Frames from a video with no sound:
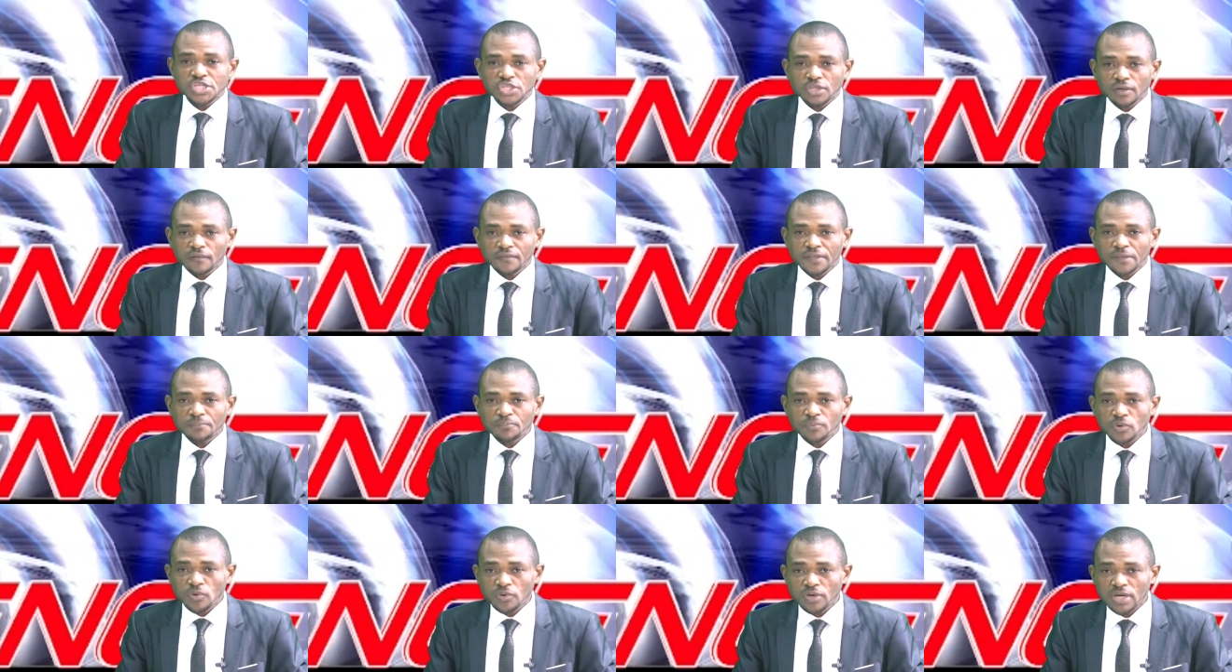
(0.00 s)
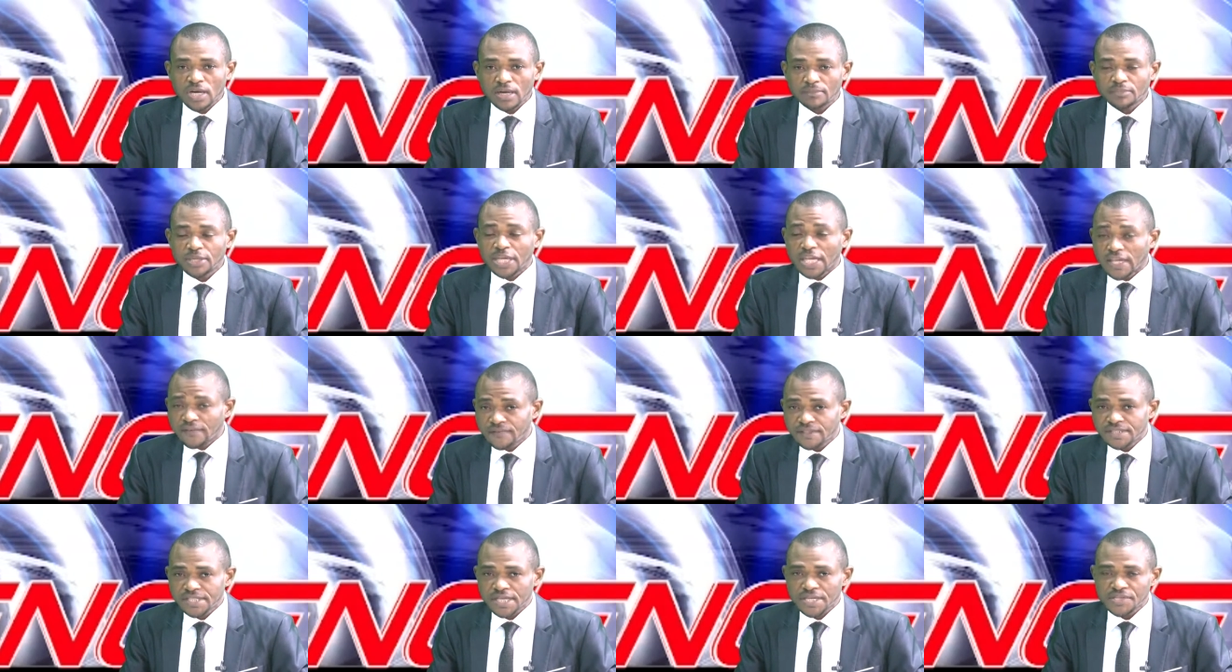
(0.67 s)
the program
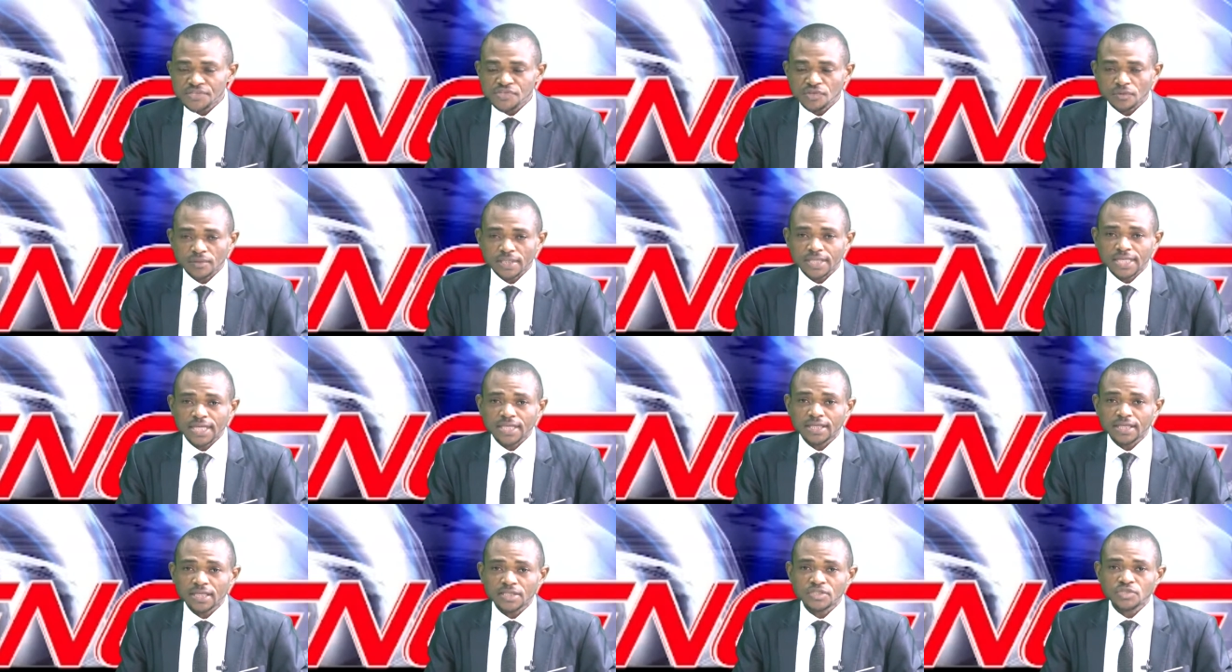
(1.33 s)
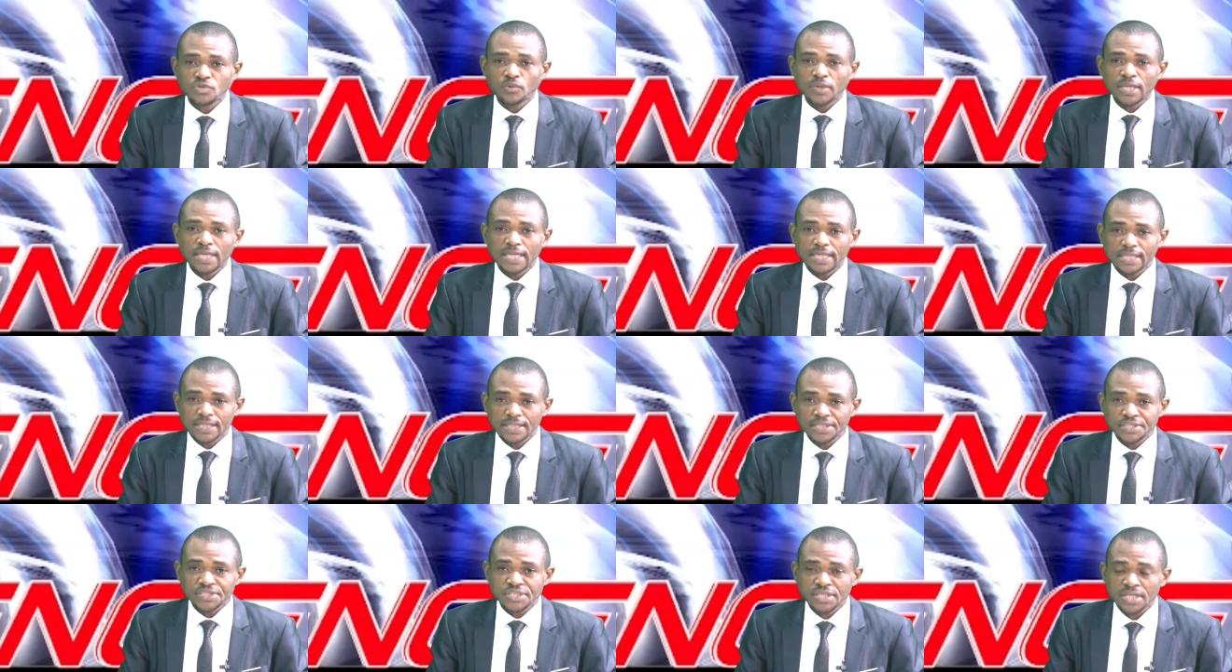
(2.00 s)
Evidence on Kanato
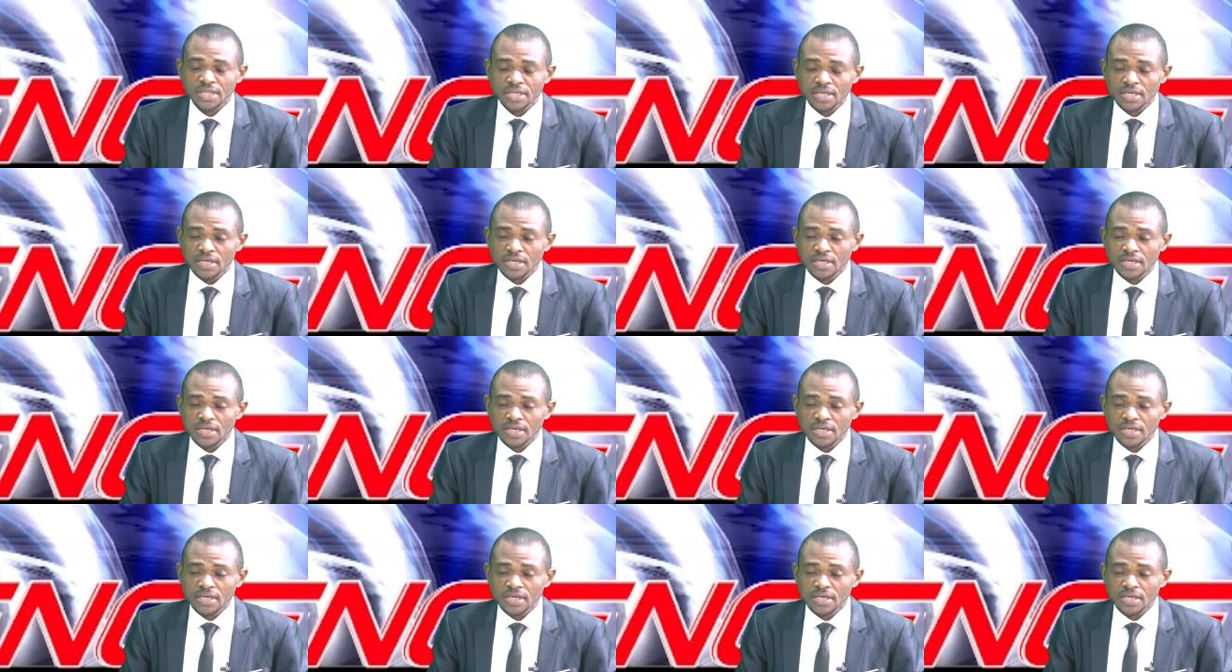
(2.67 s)
English.